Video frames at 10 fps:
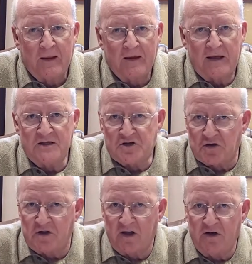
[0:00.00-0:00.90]
he
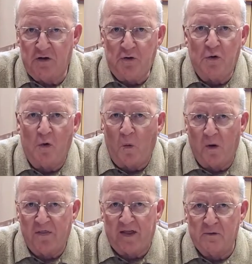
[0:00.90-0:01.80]
certainly knew
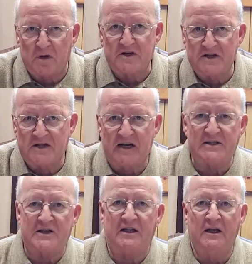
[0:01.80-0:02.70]
what they were
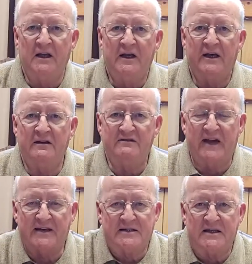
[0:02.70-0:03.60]
discussing. In
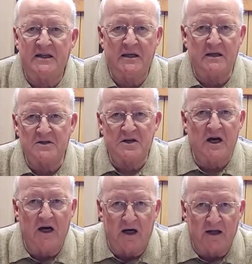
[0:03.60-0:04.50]
fact, he is
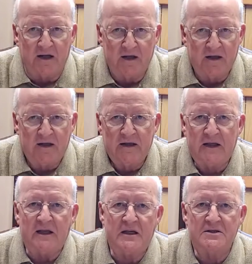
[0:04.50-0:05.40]
God.
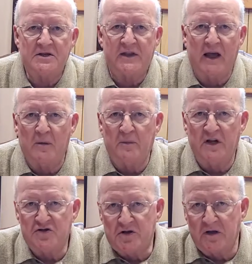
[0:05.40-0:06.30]
He is the
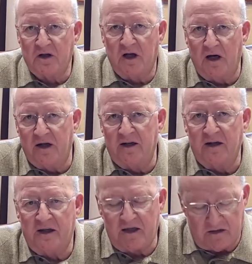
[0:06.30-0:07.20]
omniscient God.
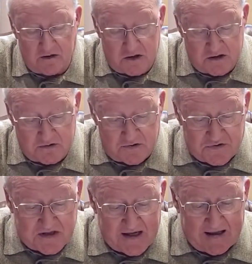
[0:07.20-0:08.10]
He
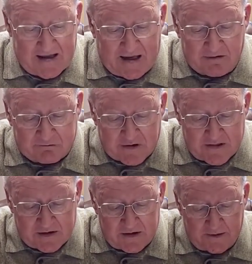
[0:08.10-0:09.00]
knows
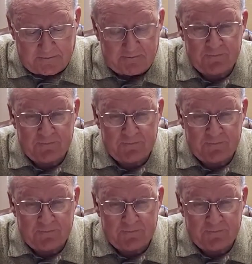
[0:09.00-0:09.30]
everything.